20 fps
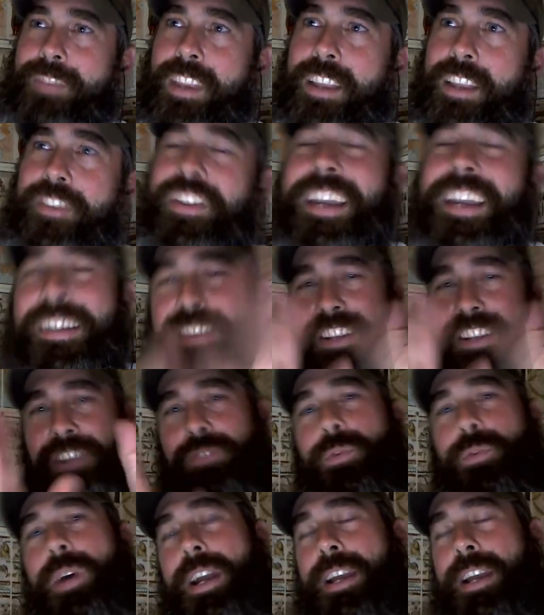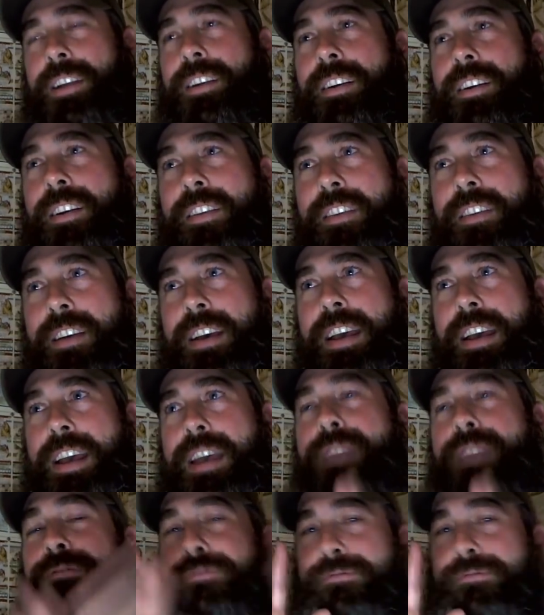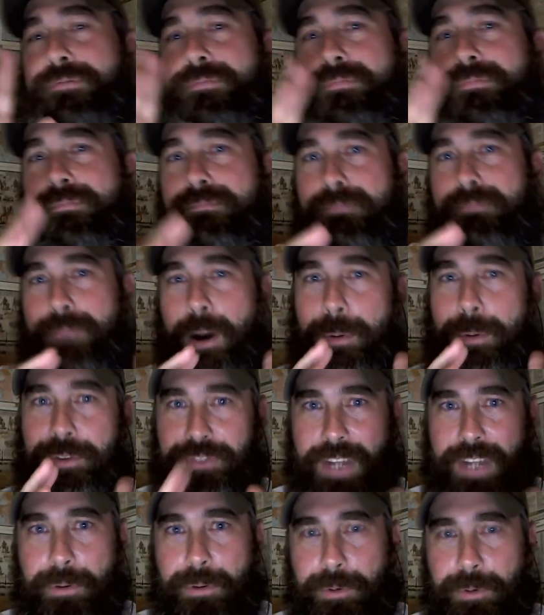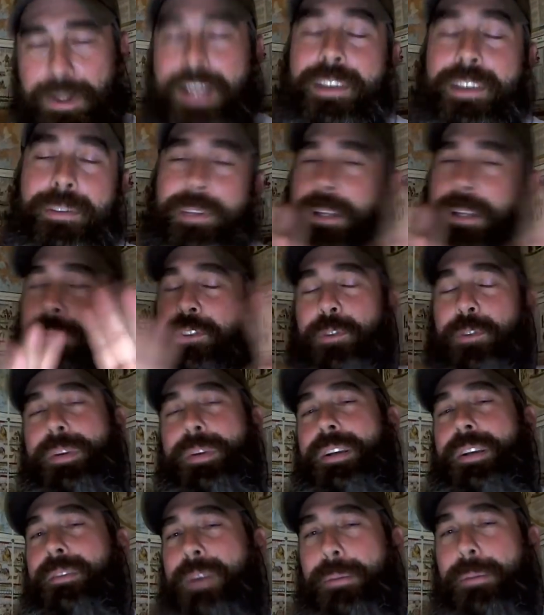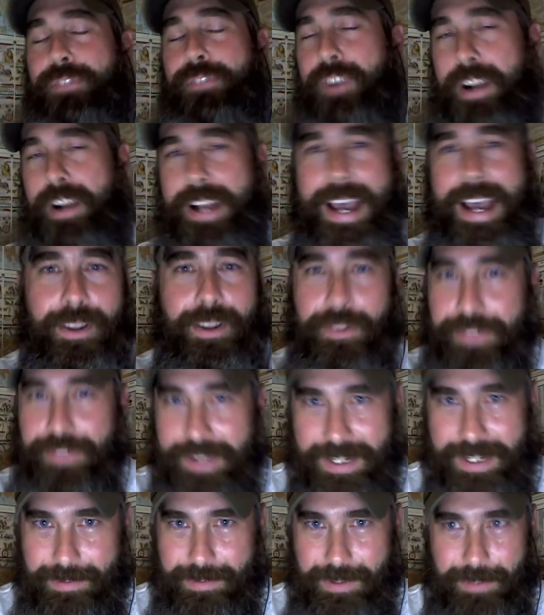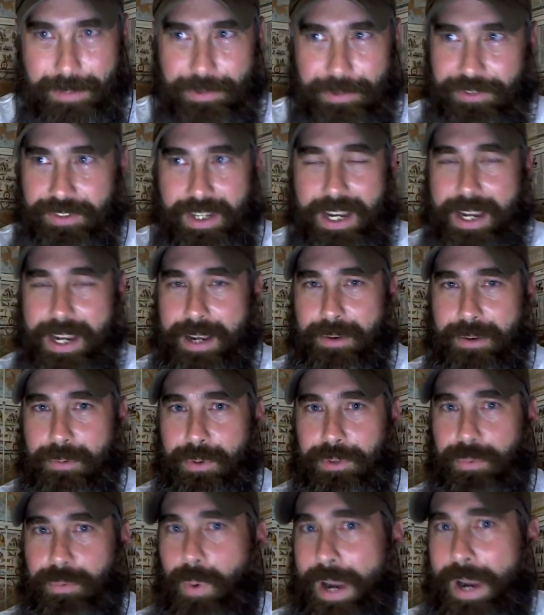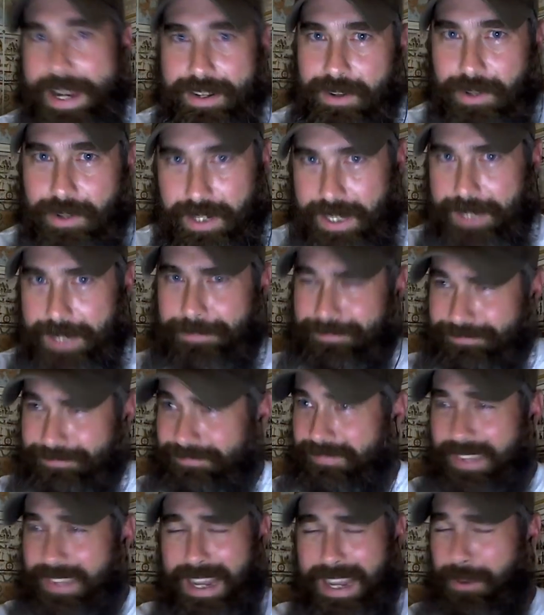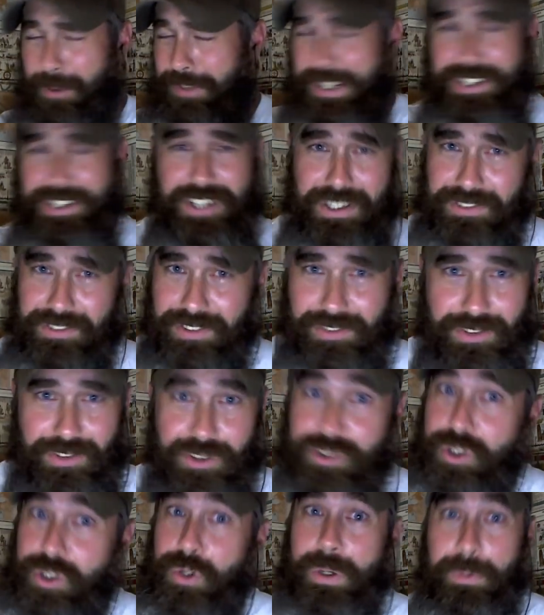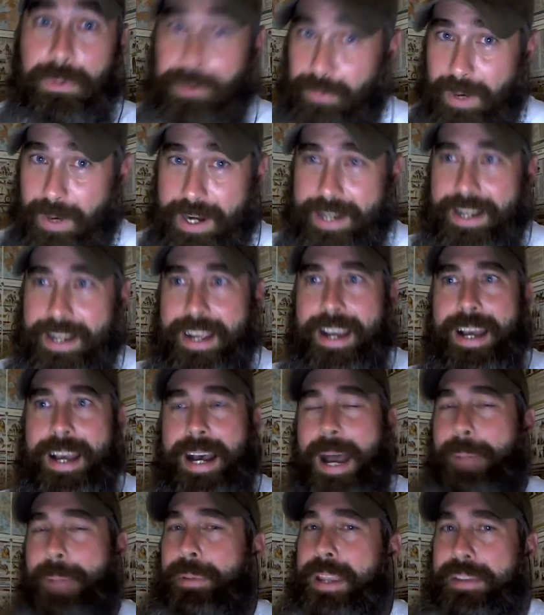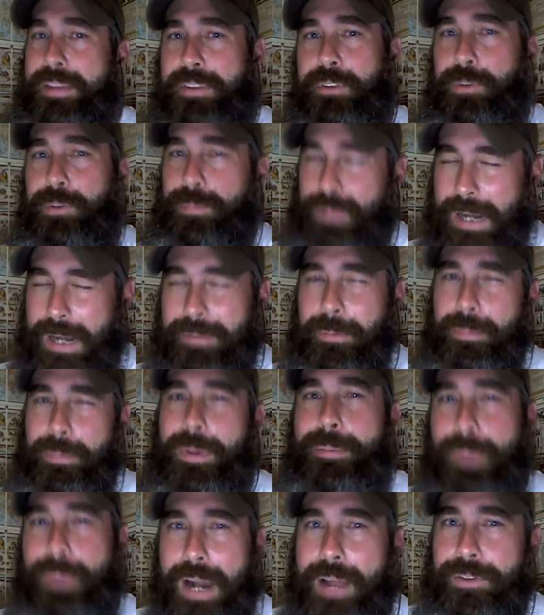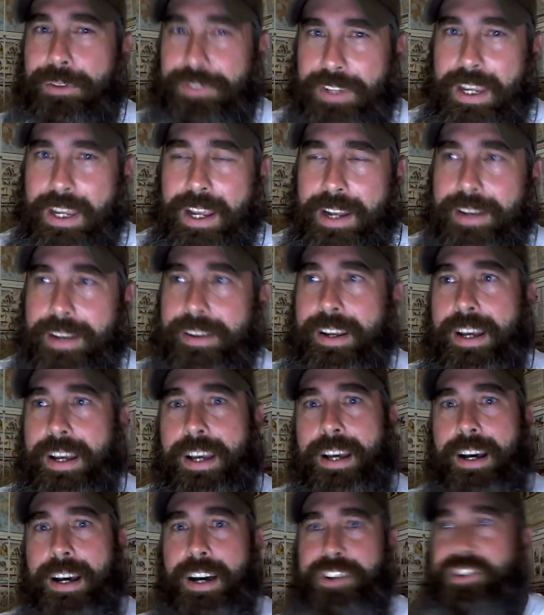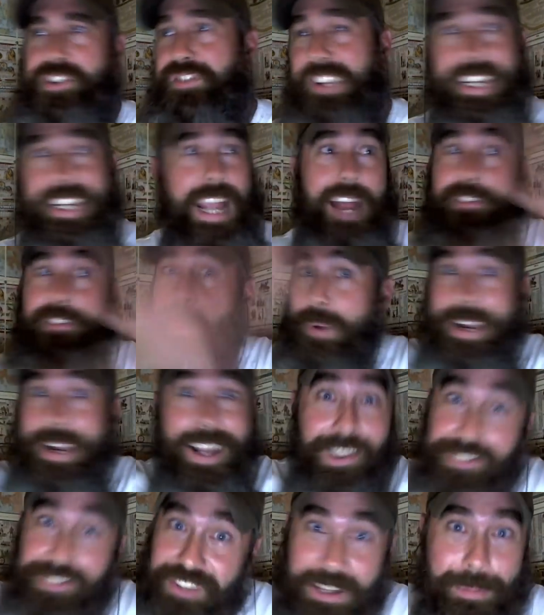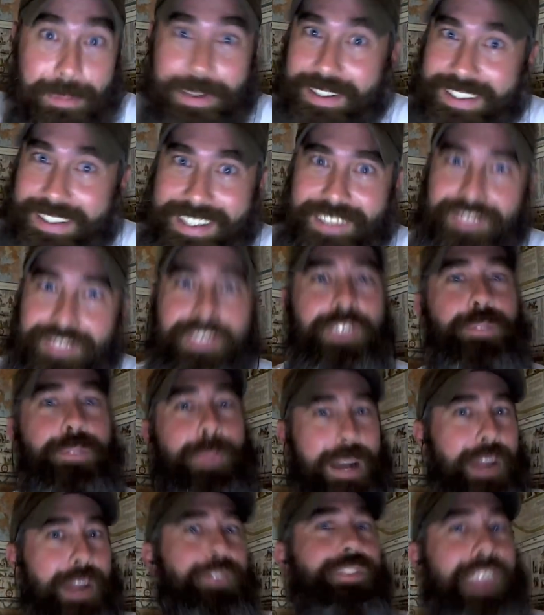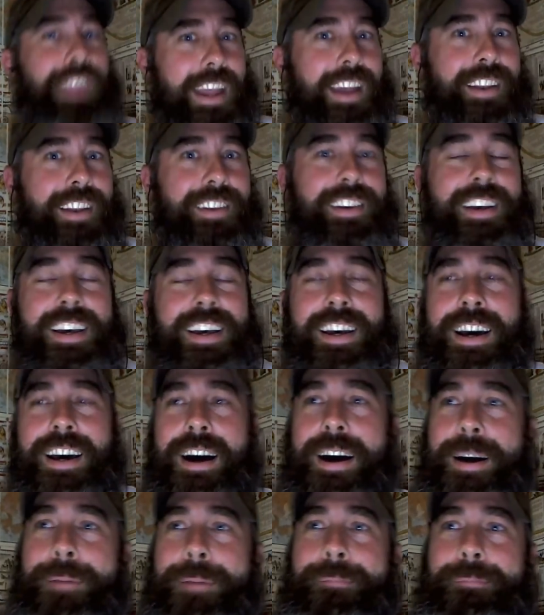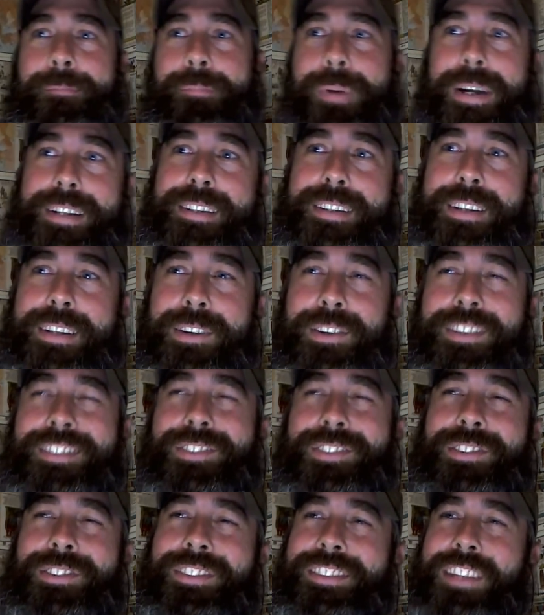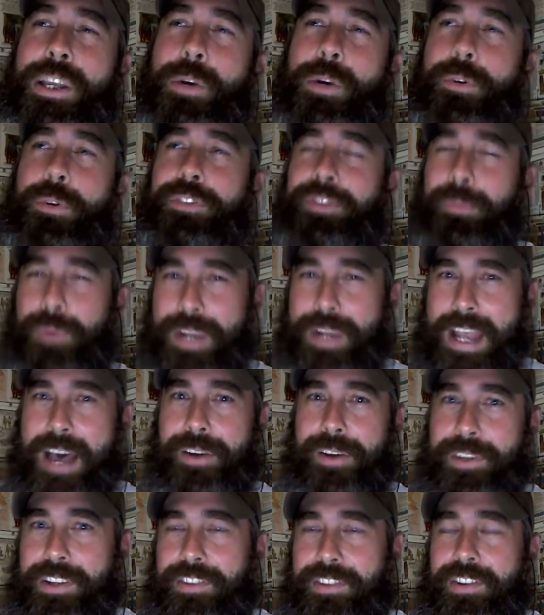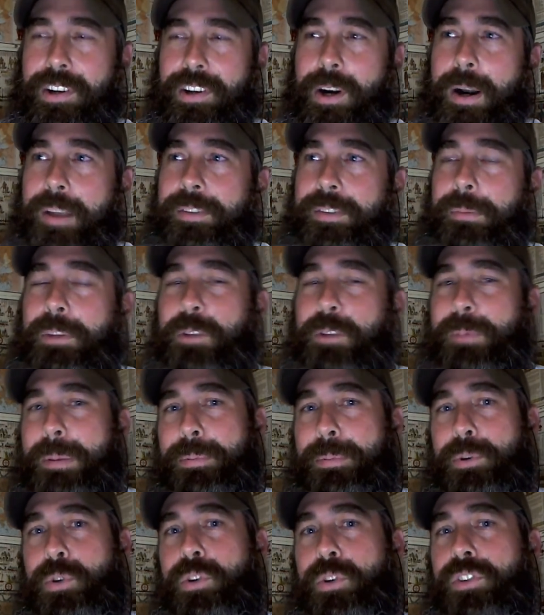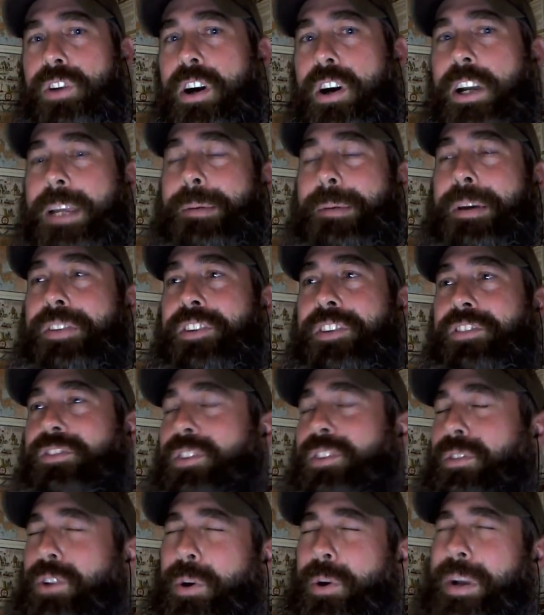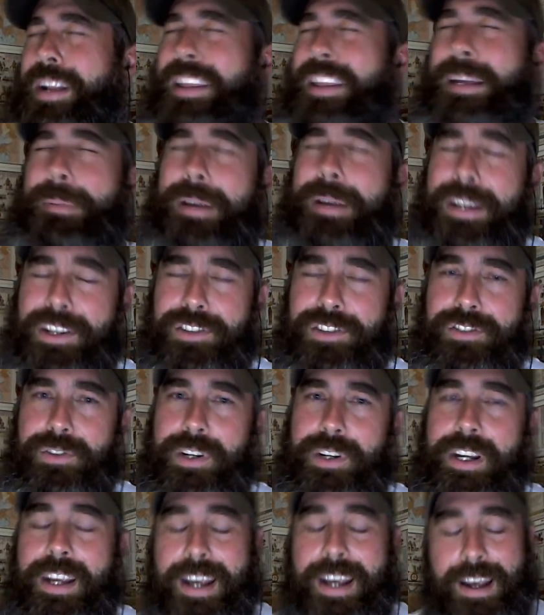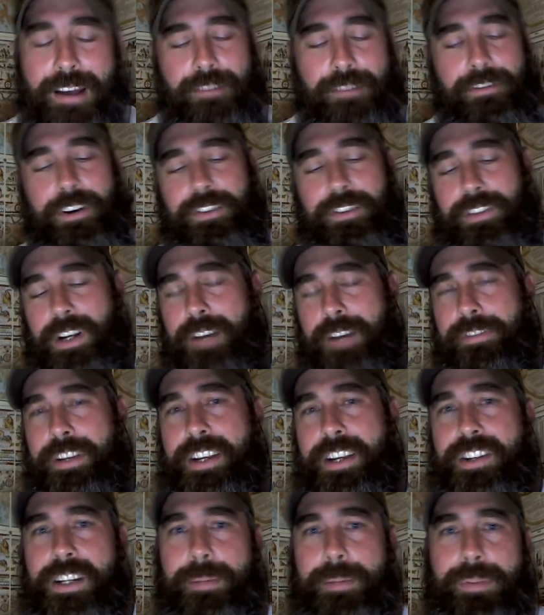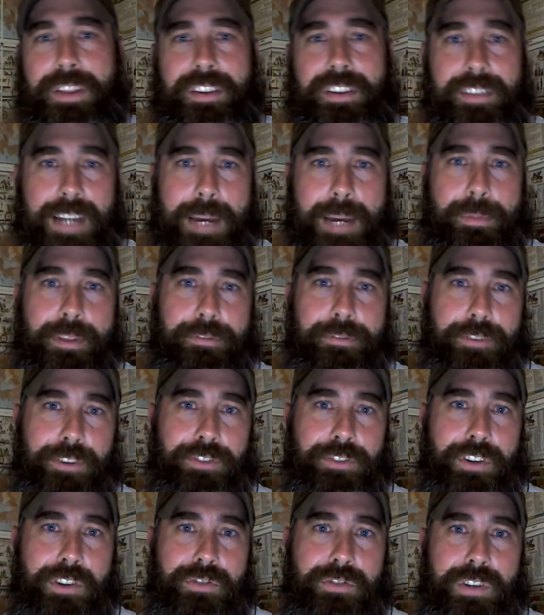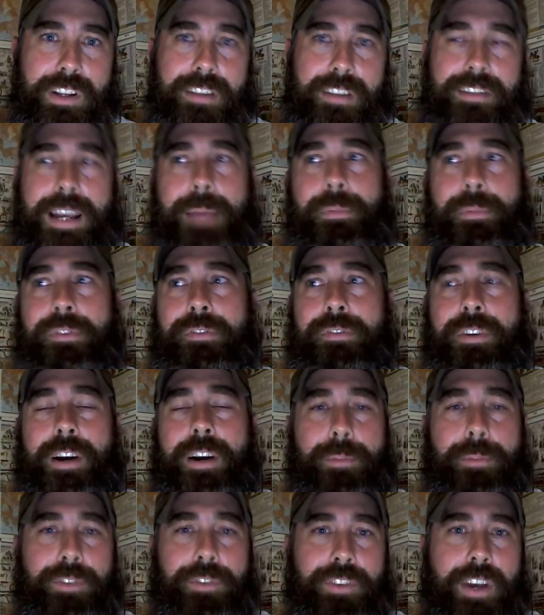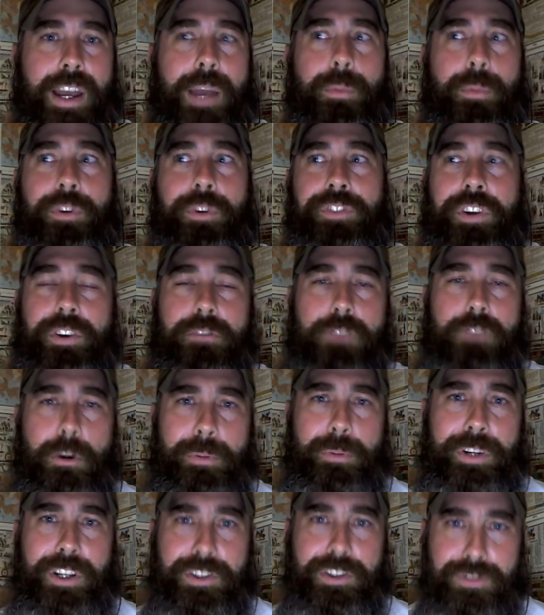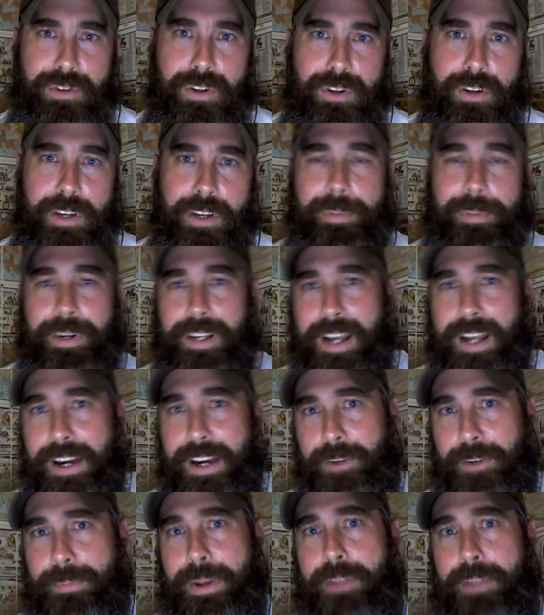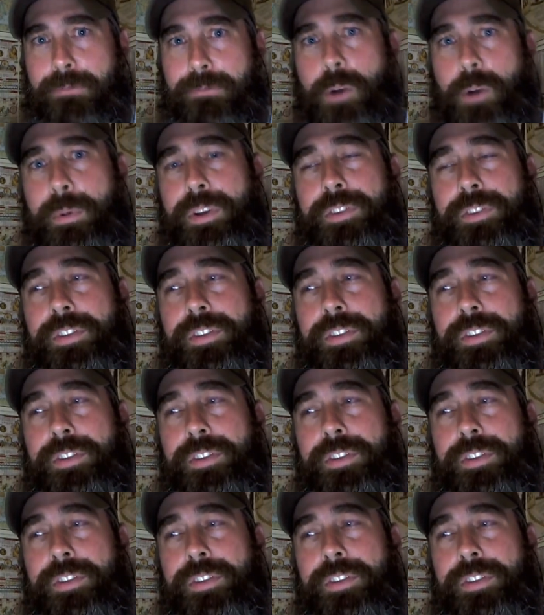Think of it this way. If our Messiah was, let's just be upfront, I don't think the Messiah was white, okay? I don't think Yeshua was white. I believe he was probably brown-skinned, just like everyone else in the Middle East is brown-skinned. But, let's deal with some realities here. Some of these people who are talking about this don't know anything about history. First off, Egypt at the time of the first century, at the time of our Messiah, was under Roman control. It had been conquered by the Romans.